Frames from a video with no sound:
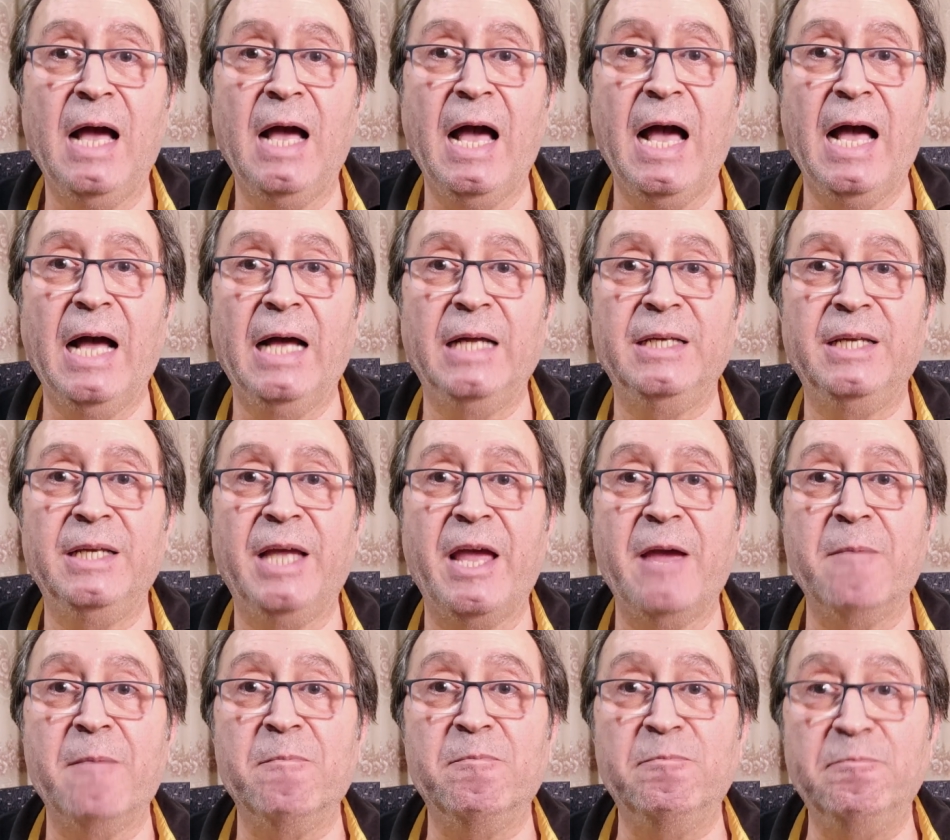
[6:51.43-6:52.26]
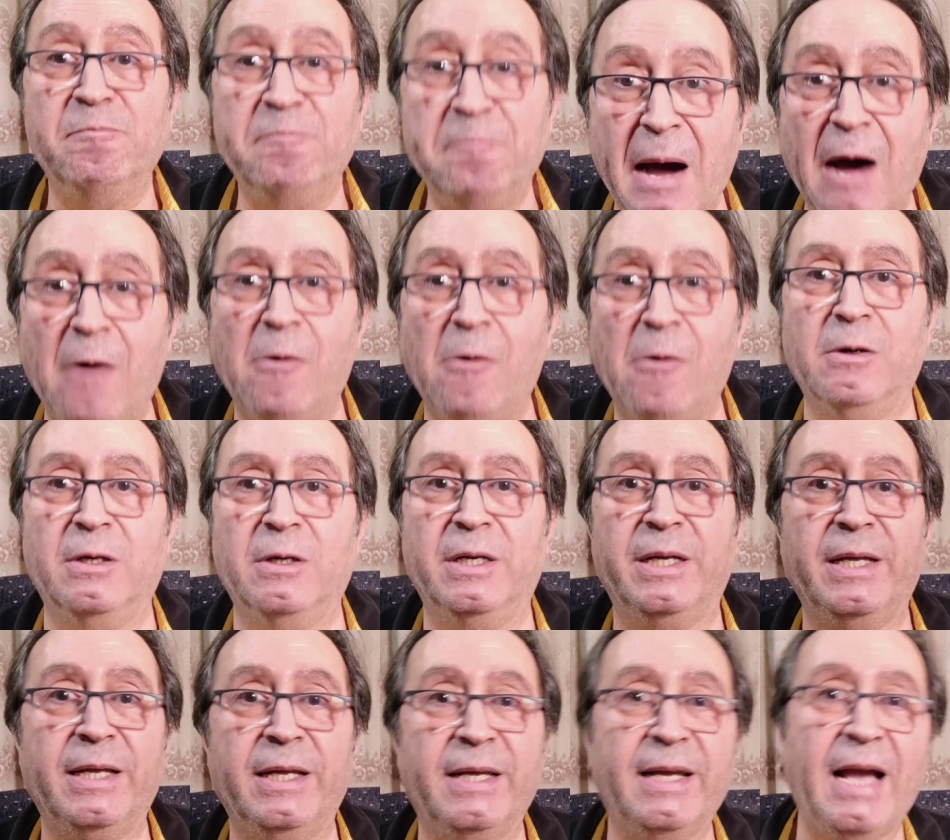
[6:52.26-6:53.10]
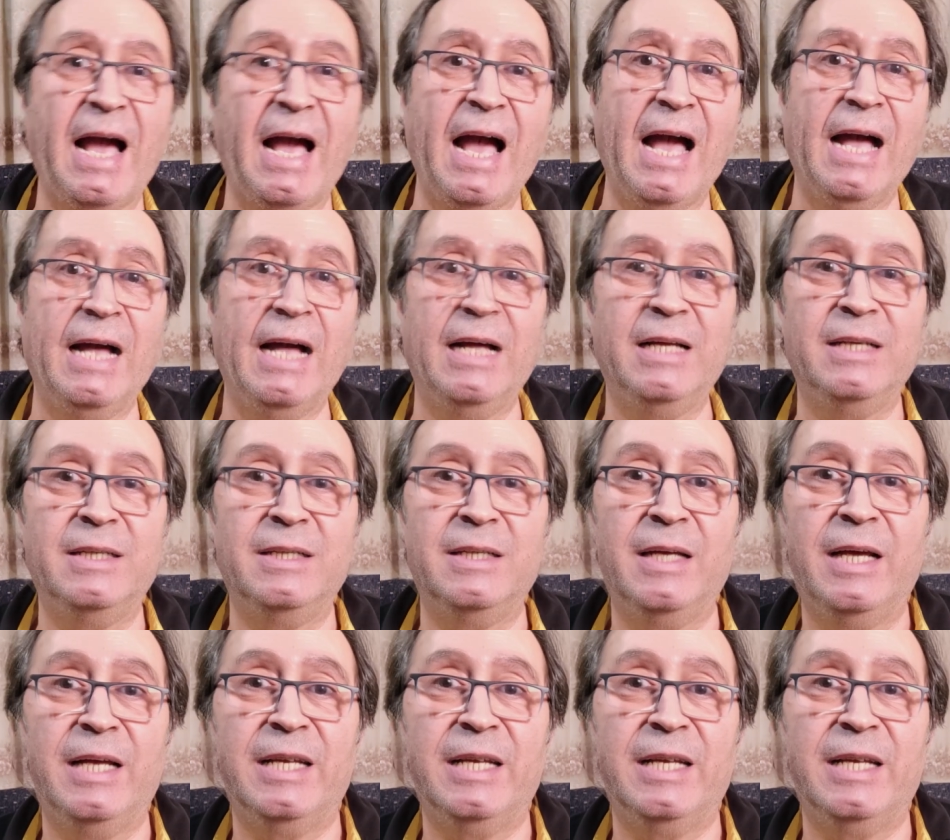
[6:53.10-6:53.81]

an empowering and